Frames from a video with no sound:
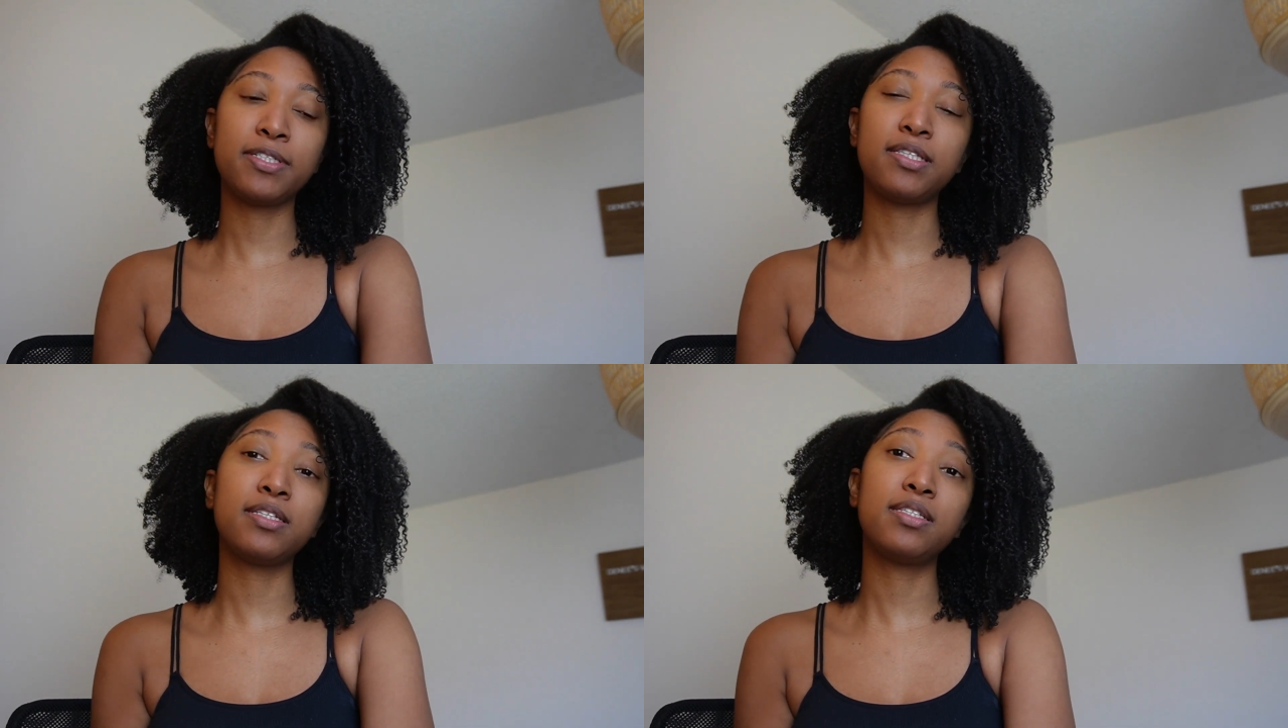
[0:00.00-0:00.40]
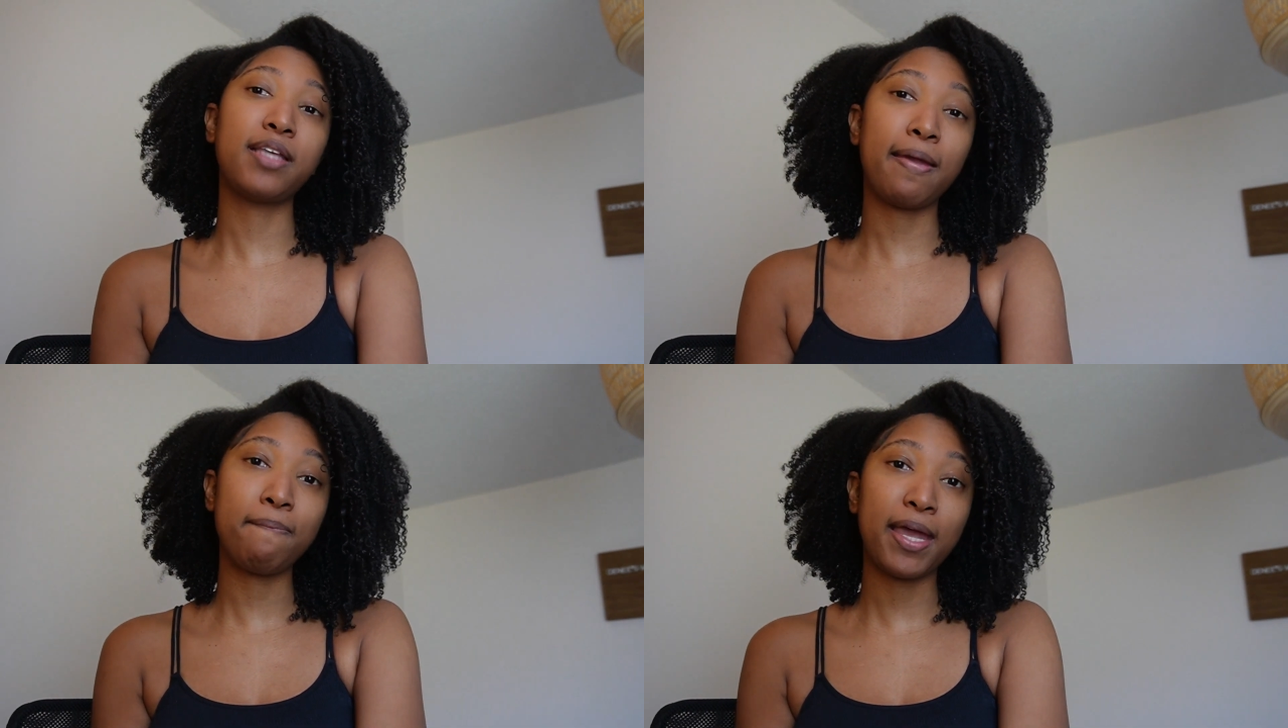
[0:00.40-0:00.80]
It's the
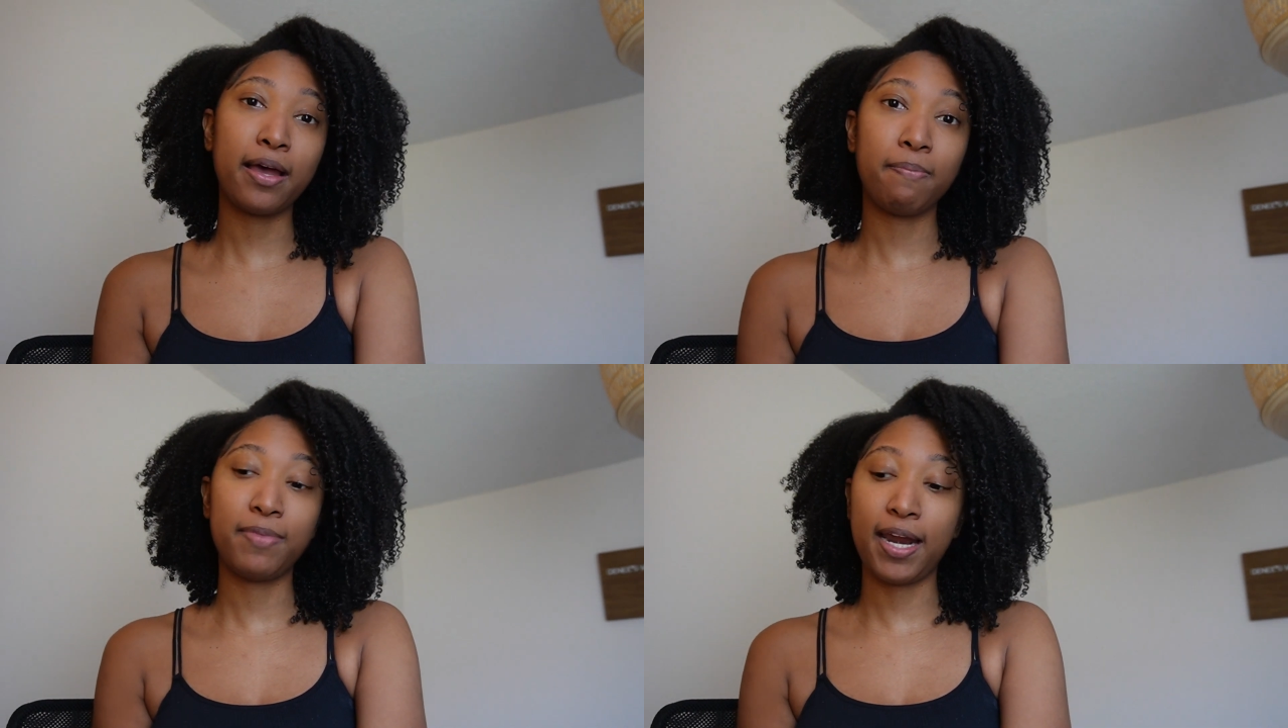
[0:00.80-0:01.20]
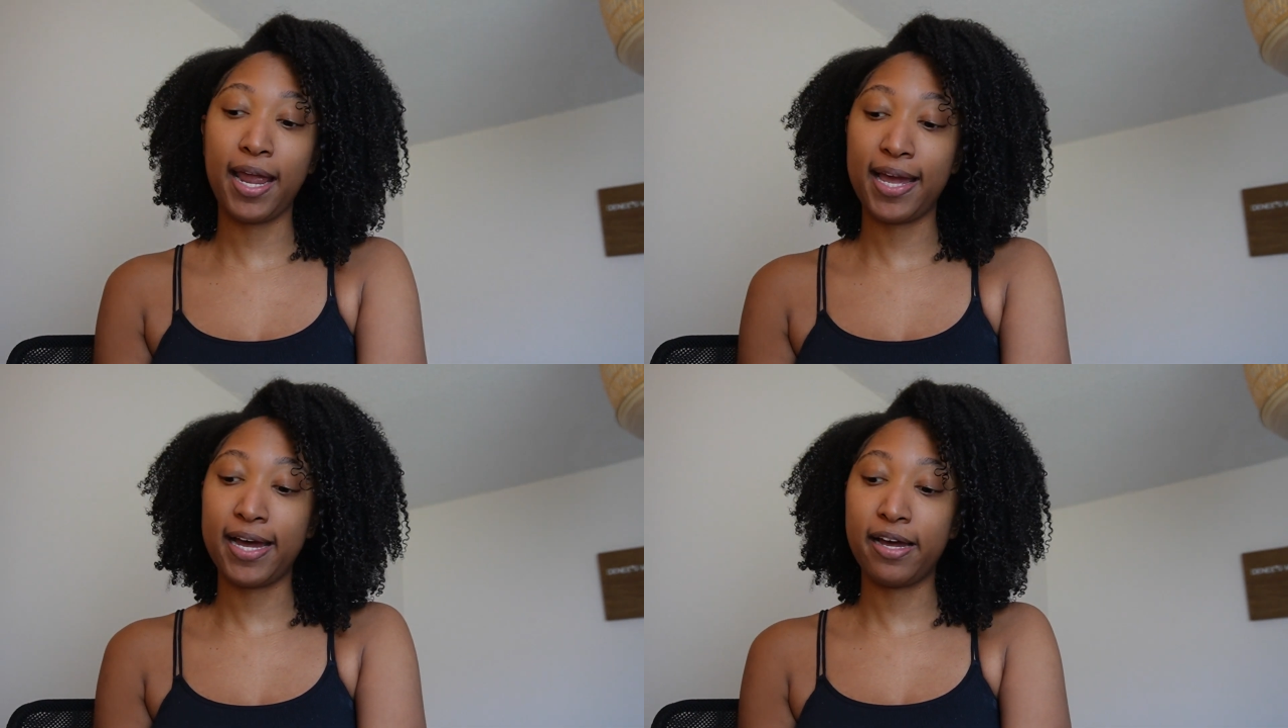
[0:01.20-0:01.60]
same makeup that I
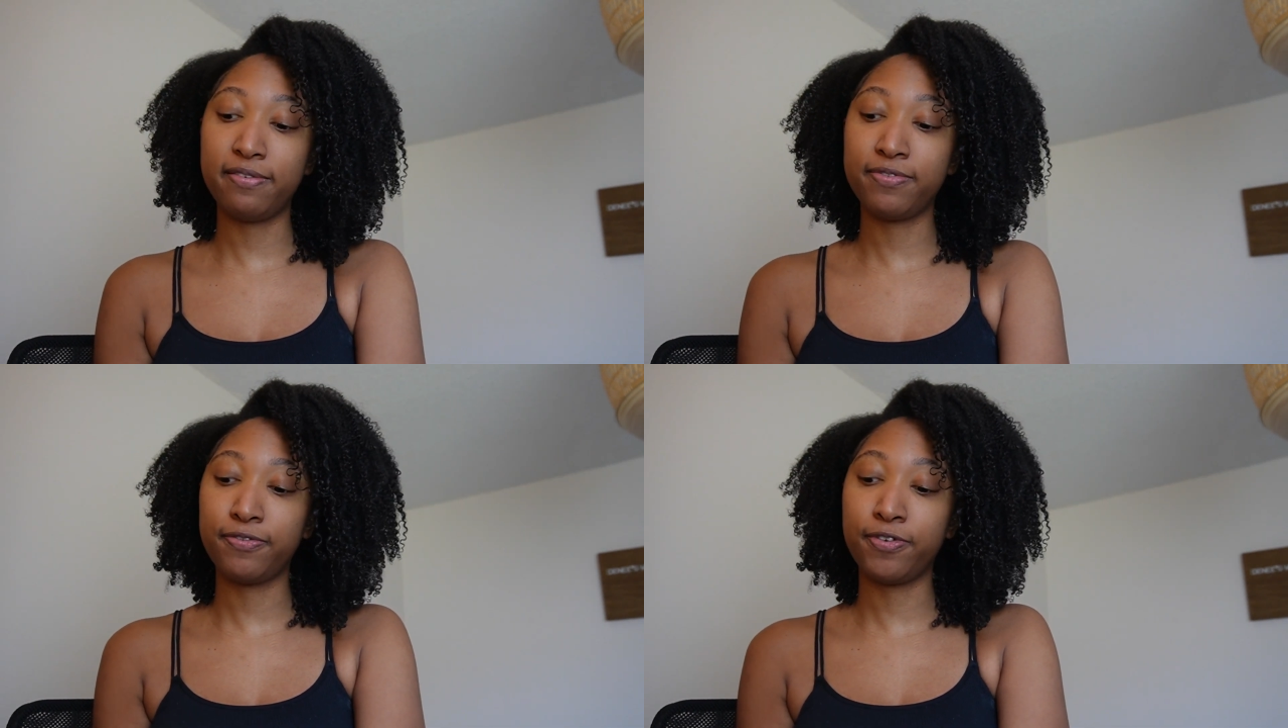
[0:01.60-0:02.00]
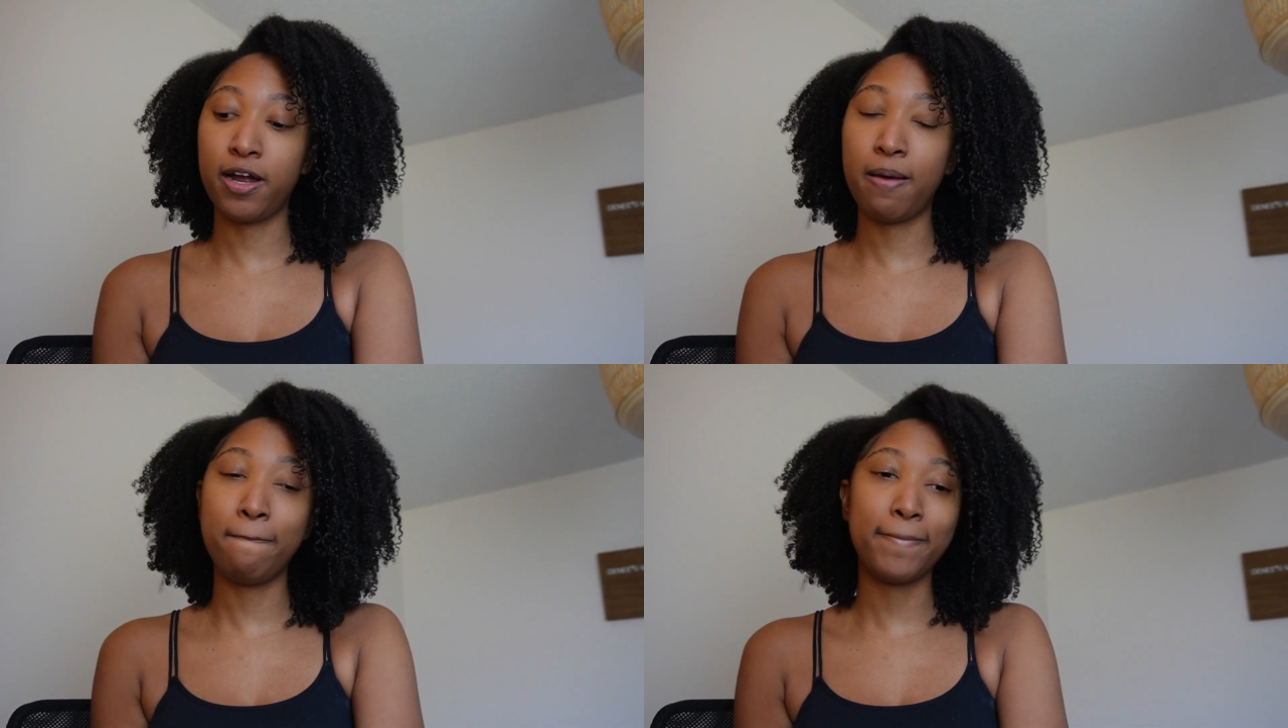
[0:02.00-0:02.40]
have
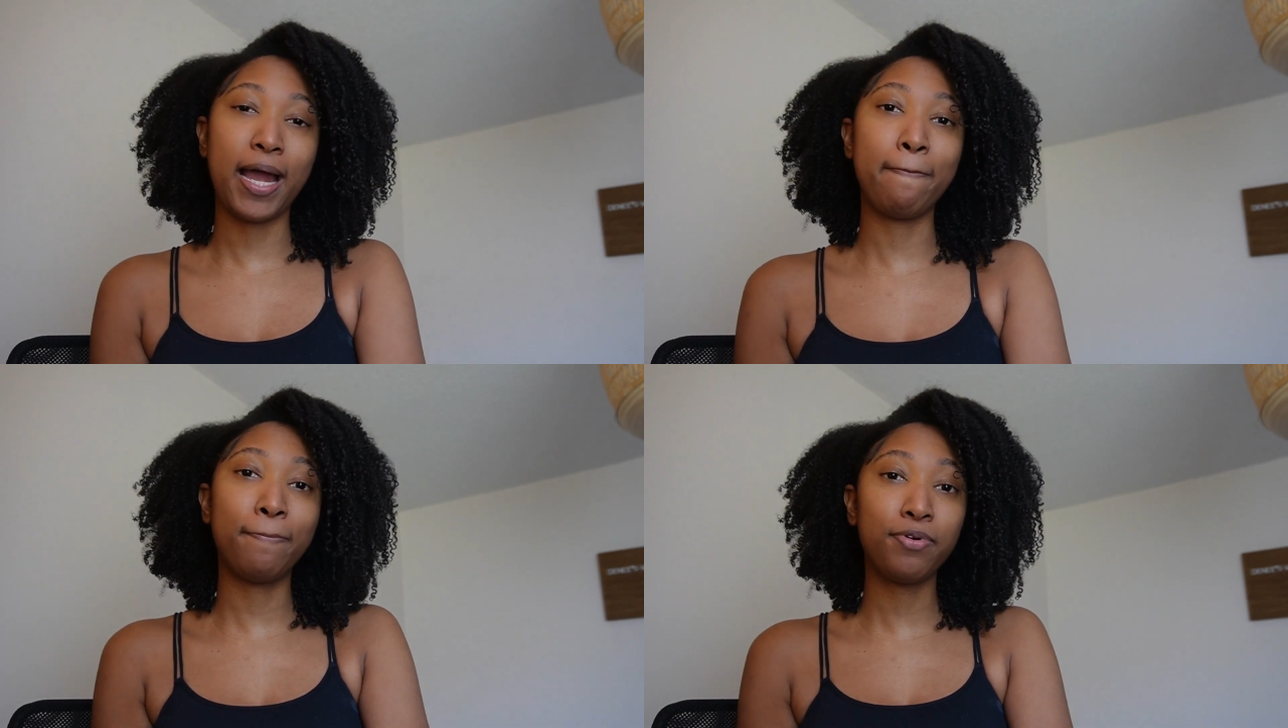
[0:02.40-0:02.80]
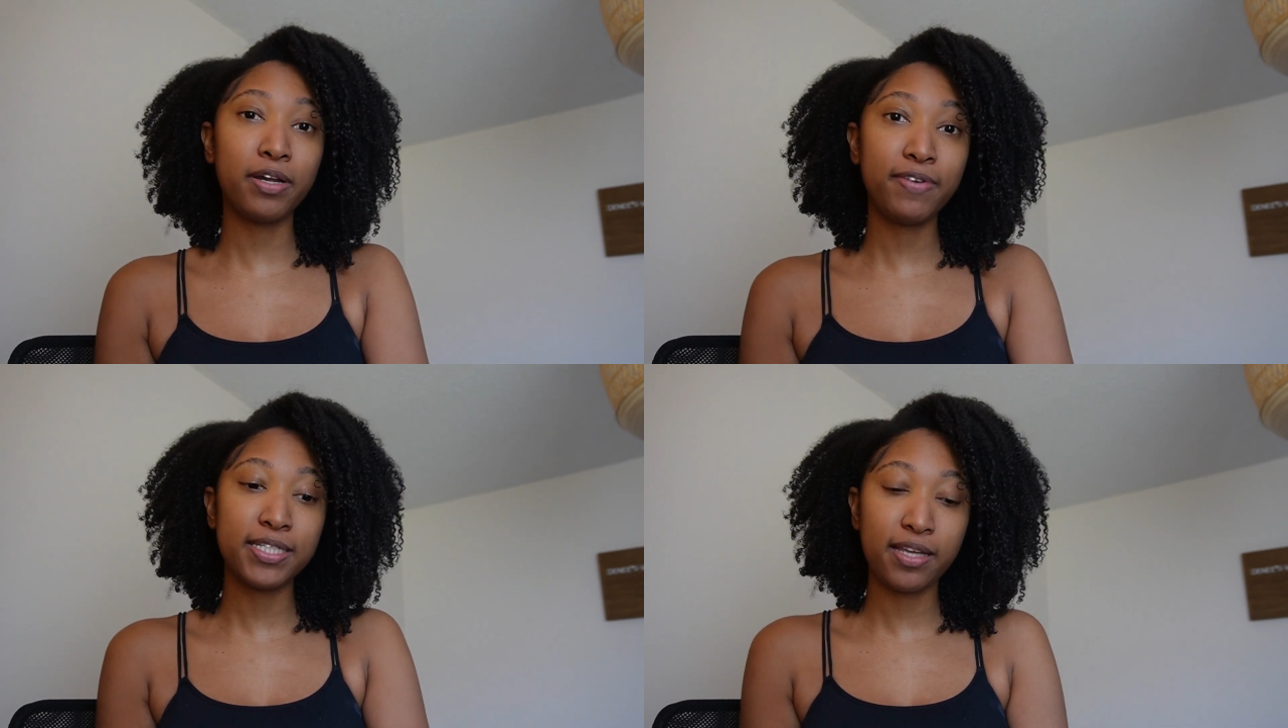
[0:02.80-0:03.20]
from my
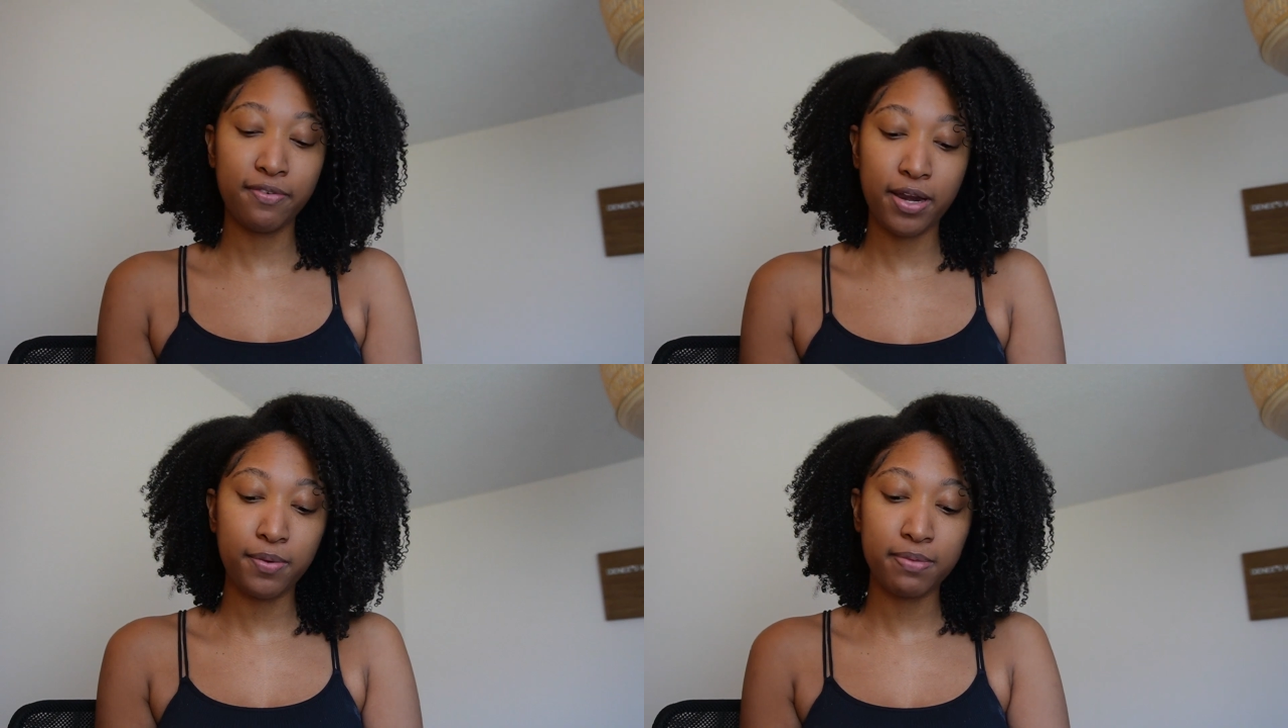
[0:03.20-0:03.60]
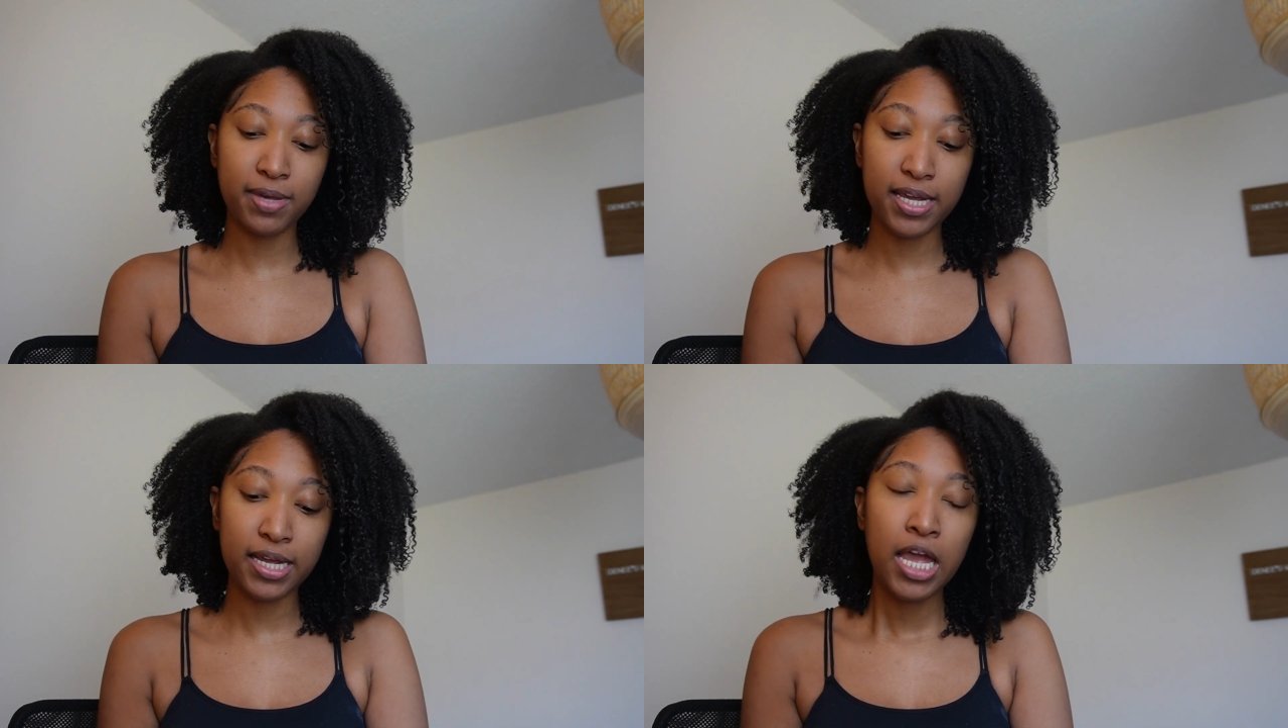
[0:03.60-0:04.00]
previous Get Ready With
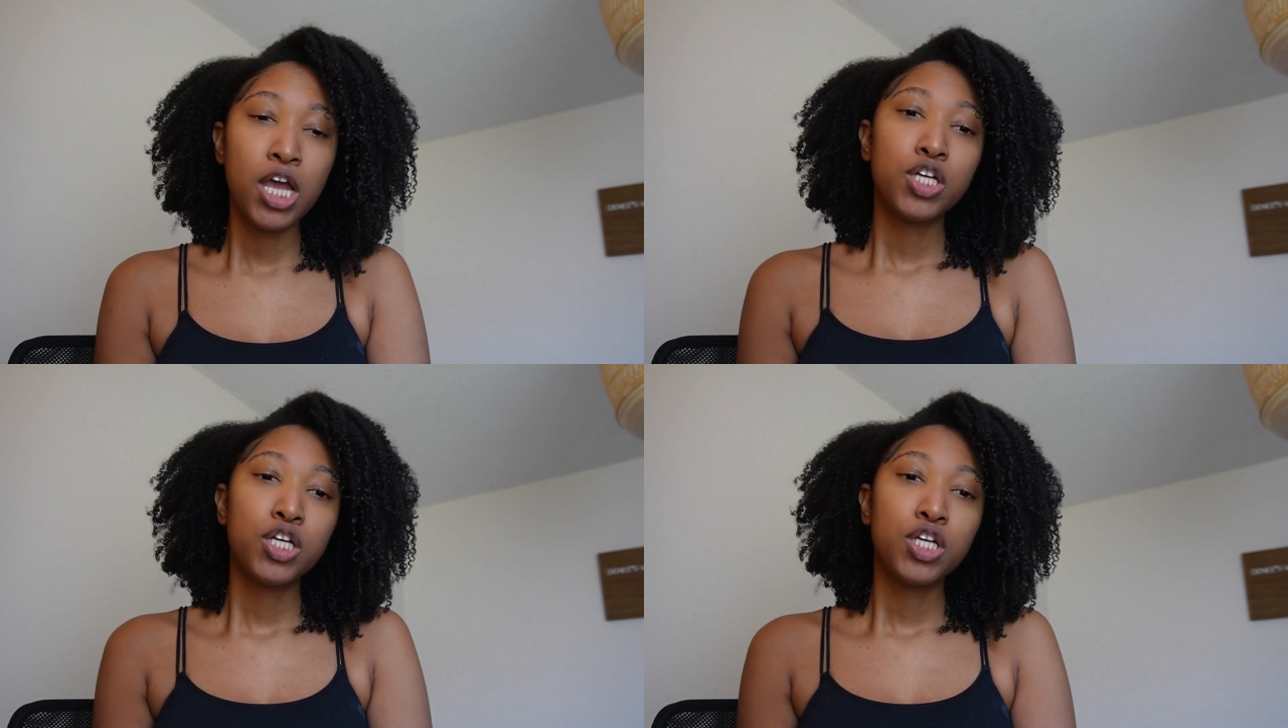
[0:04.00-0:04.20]
Me.